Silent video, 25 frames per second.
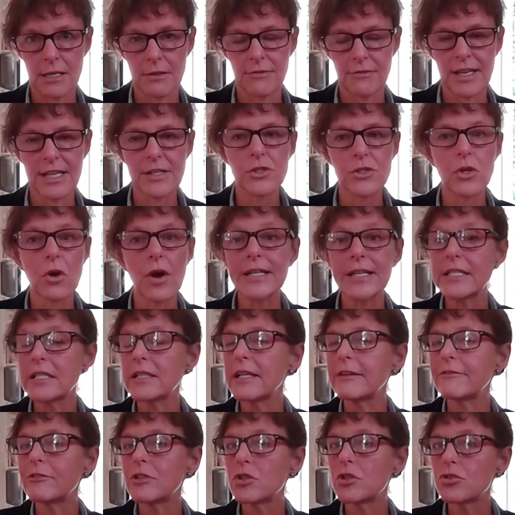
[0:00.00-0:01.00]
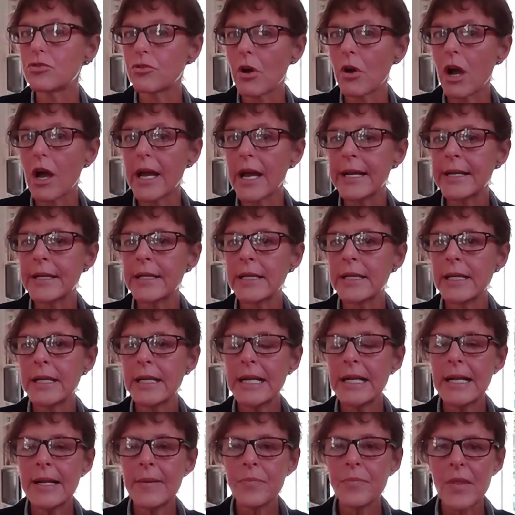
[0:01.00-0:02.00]
event. So I didn't even try.
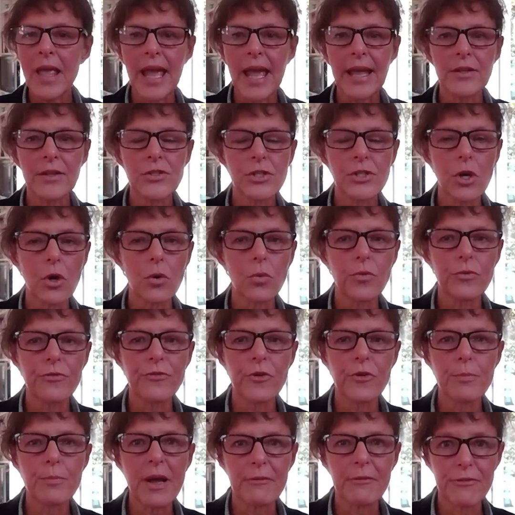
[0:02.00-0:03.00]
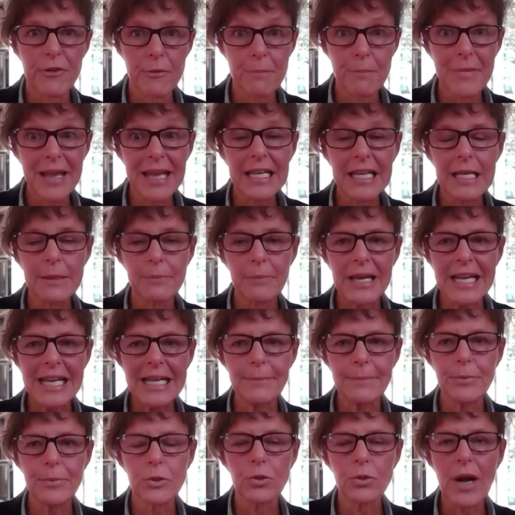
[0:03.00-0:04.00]
And so, but for many
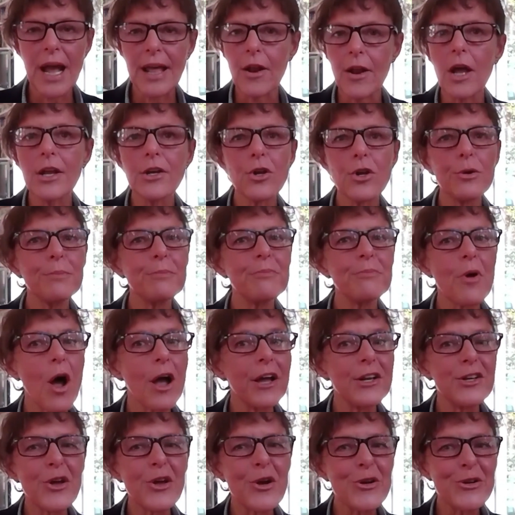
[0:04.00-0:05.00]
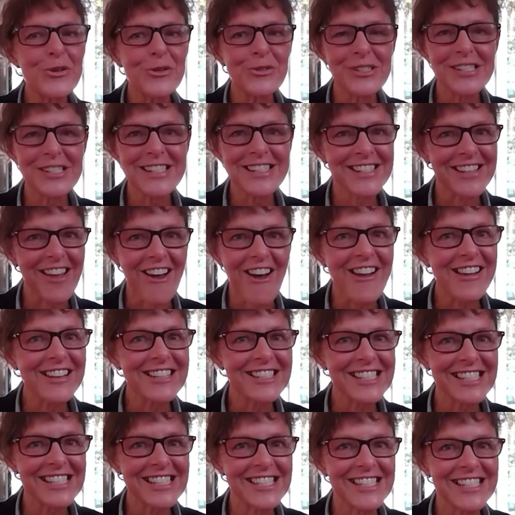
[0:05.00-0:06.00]
people, and I know
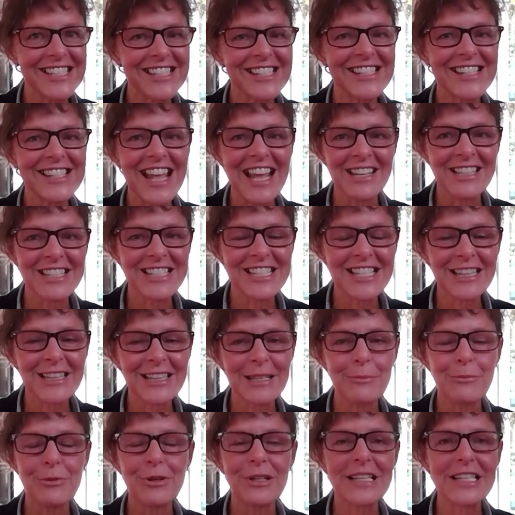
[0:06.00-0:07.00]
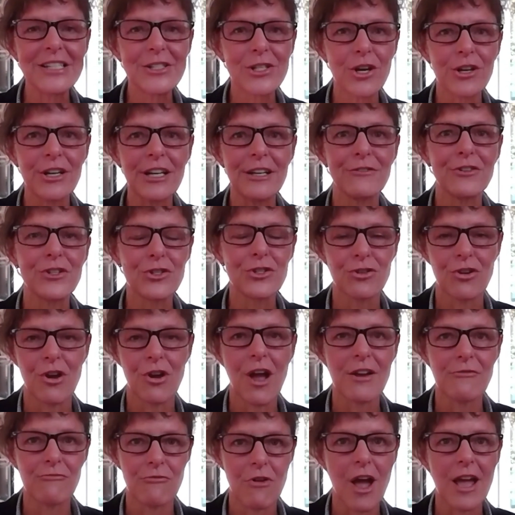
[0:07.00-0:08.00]
scientists that deliberately don't even
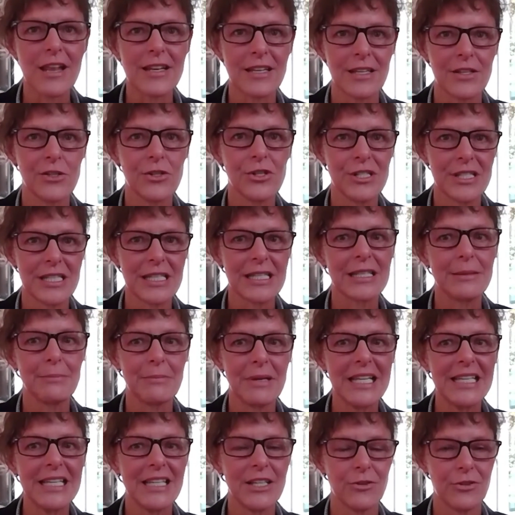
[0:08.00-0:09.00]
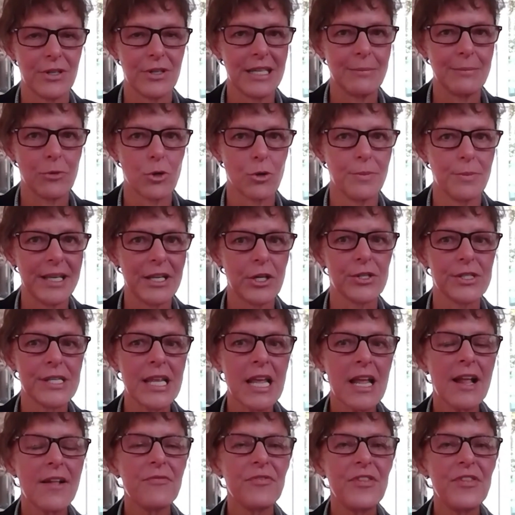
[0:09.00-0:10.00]
try and write in New Zealand media anymore because
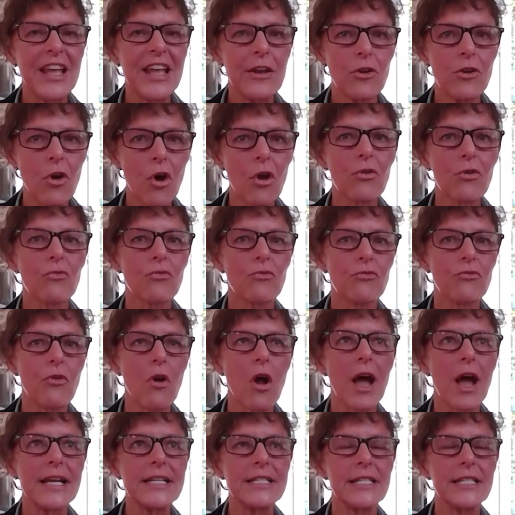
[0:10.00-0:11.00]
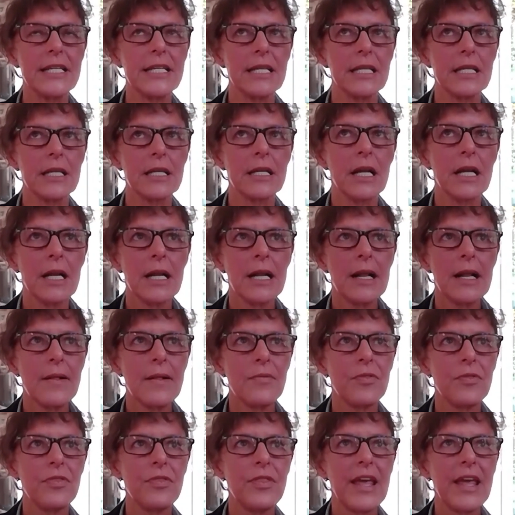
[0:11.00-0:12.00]
they're not writing
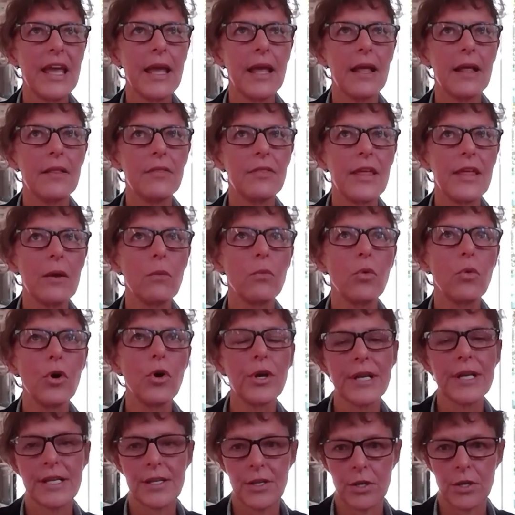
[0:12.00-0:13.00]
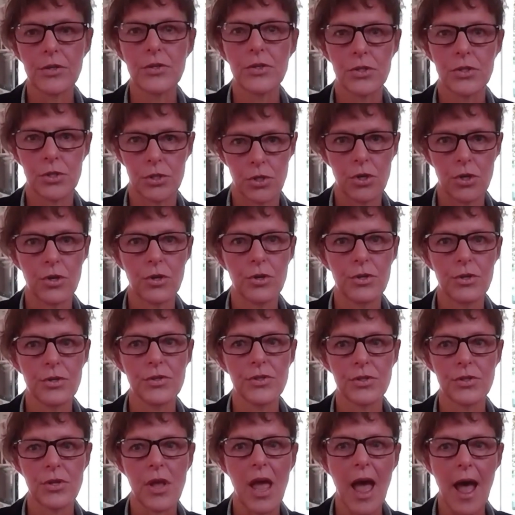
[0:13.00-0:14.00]
their work
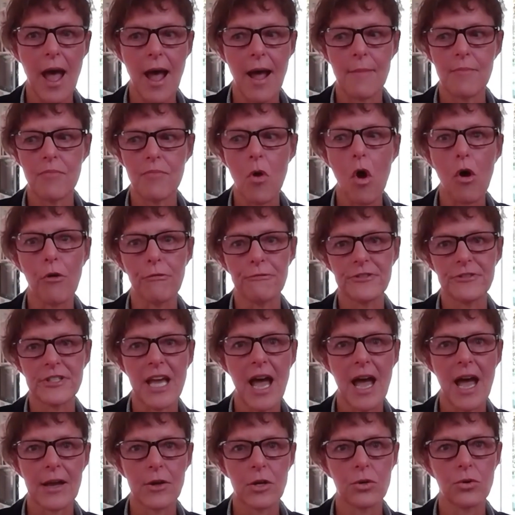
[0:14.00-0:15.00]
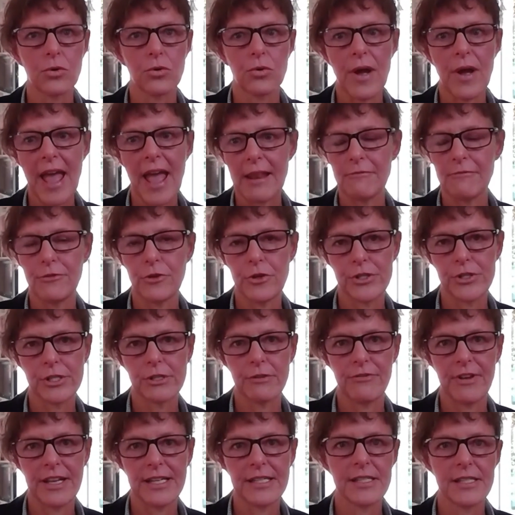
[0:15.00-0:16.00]
concerns off target or adverse
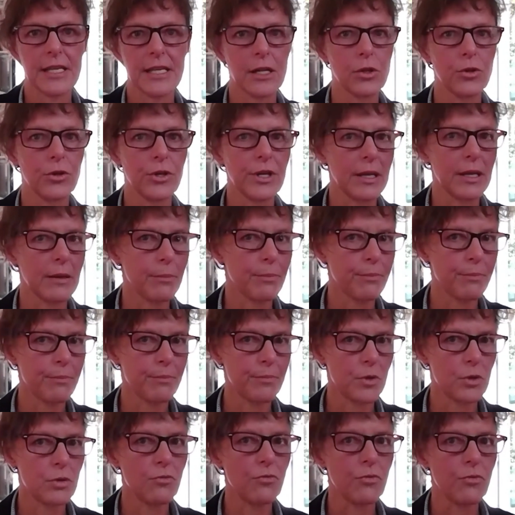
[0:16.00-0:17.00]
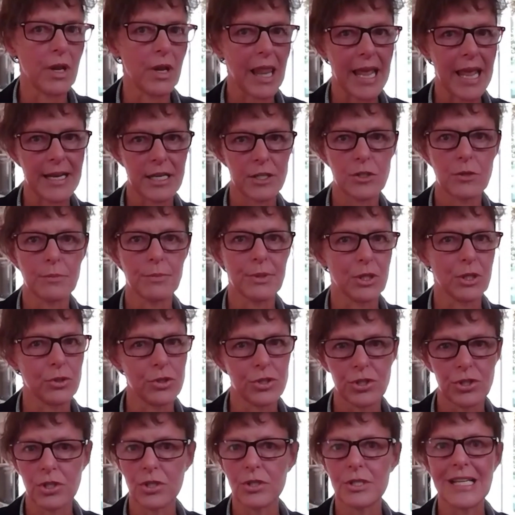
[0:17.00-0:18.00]
events, including relating to
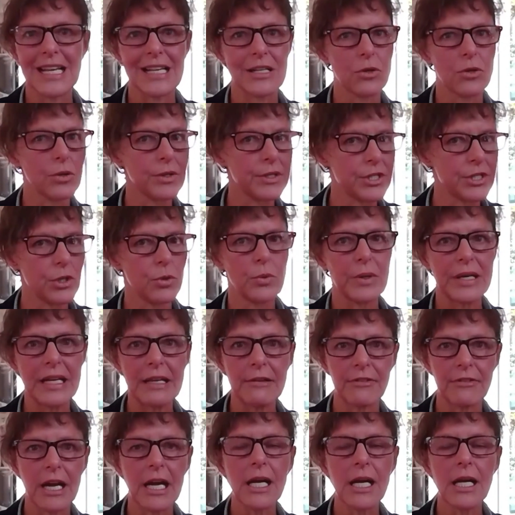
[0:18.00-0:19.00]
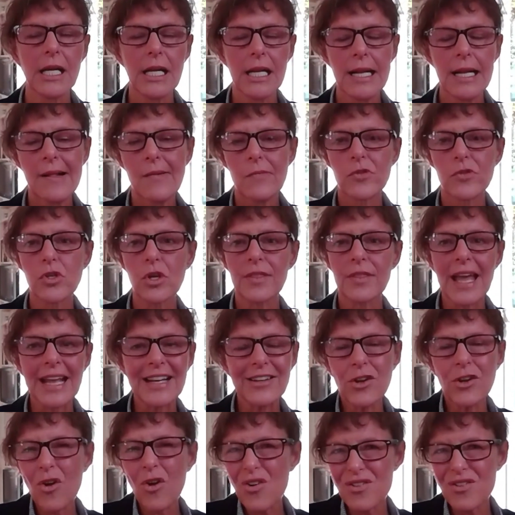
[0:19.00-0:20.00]
pollution, technology, or whatever. So they
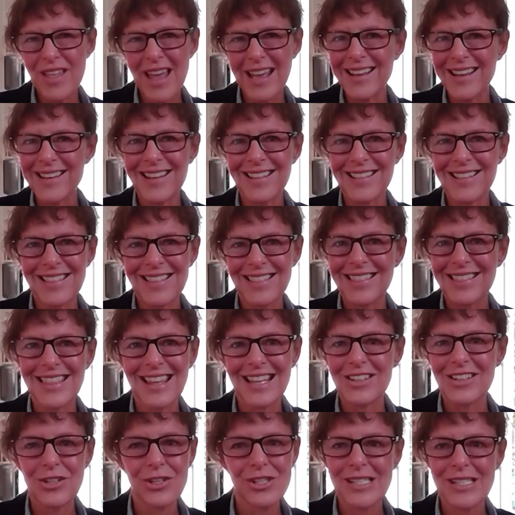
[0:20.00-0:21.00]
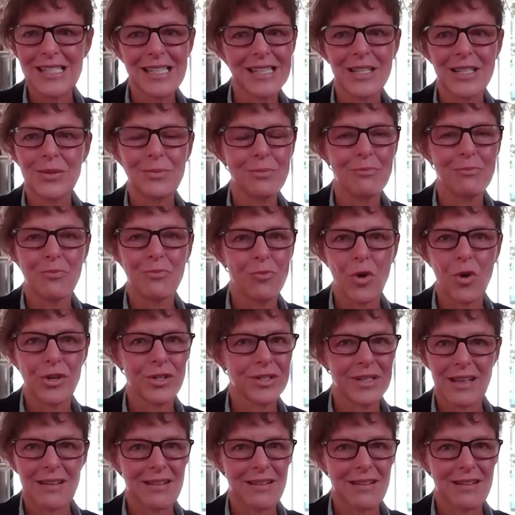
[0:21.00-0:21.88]
know that New Zealand won't,